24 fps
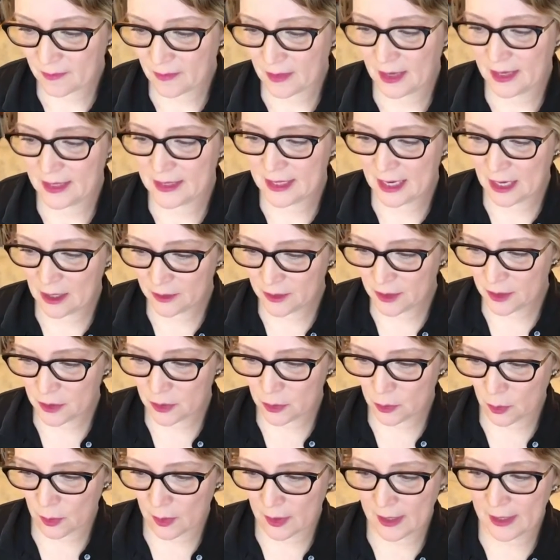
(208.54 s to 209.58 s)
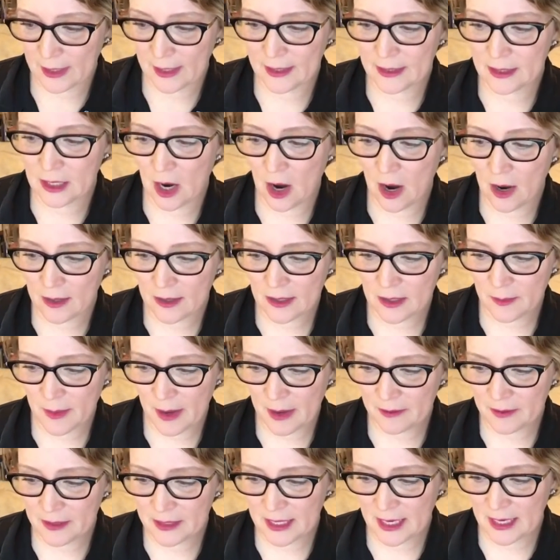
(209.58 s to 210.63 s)
It tells a story, it talks
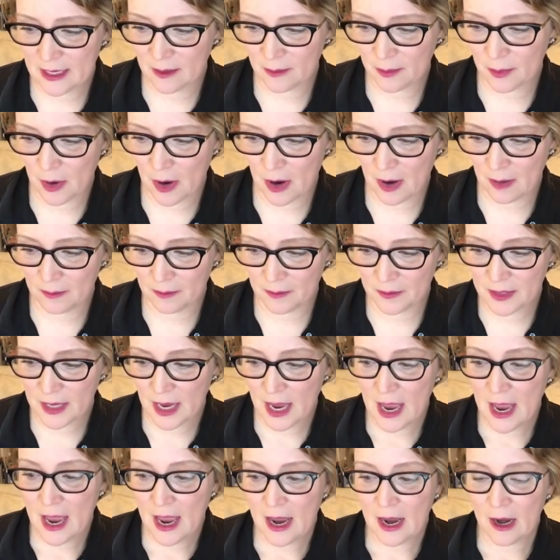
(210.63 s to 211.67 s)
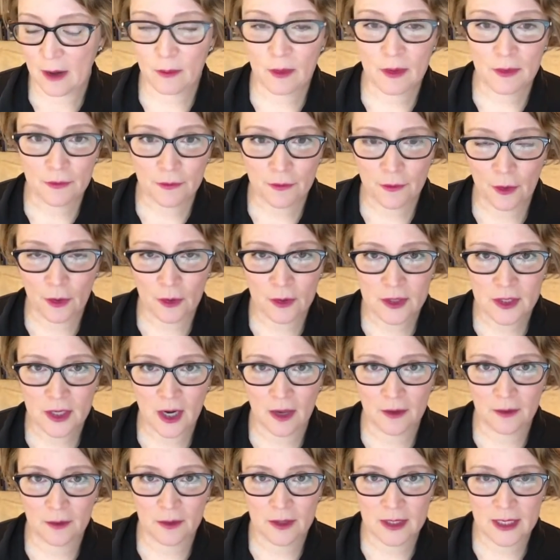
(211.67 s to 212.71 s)
about the data problems, it refers to
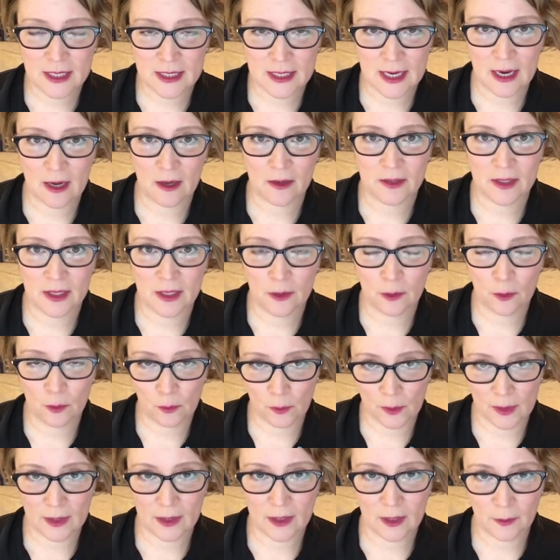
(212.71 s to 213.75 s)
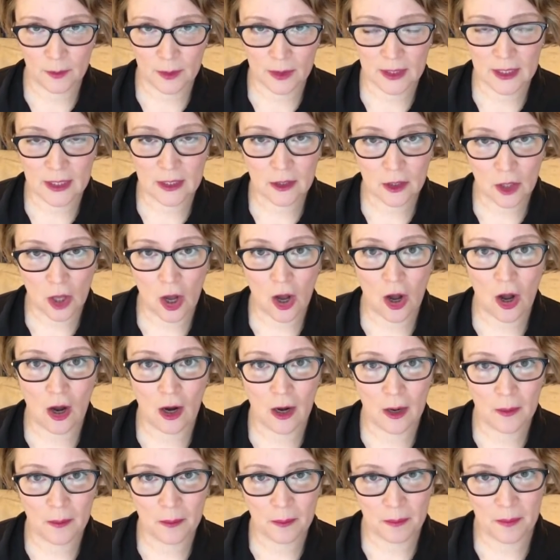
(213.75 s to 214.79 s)
other details in the really, really
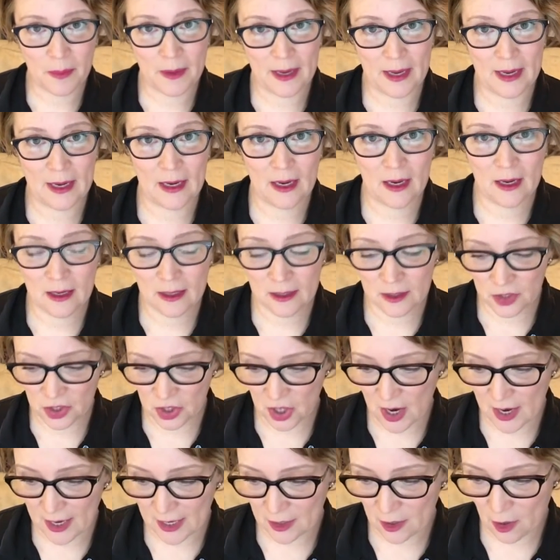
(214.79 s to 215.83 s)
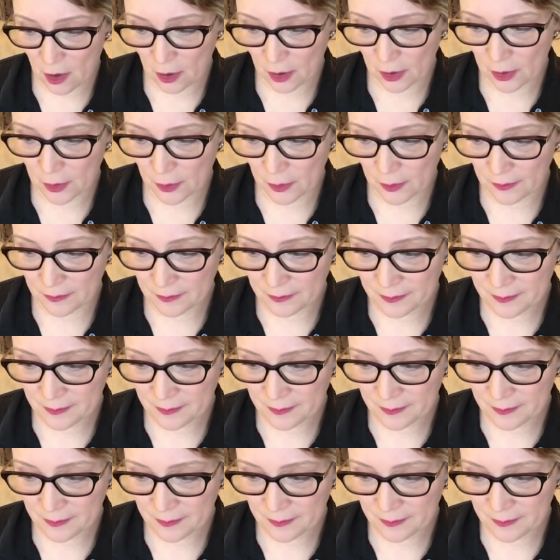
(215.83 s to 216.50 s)
long, big, giant article.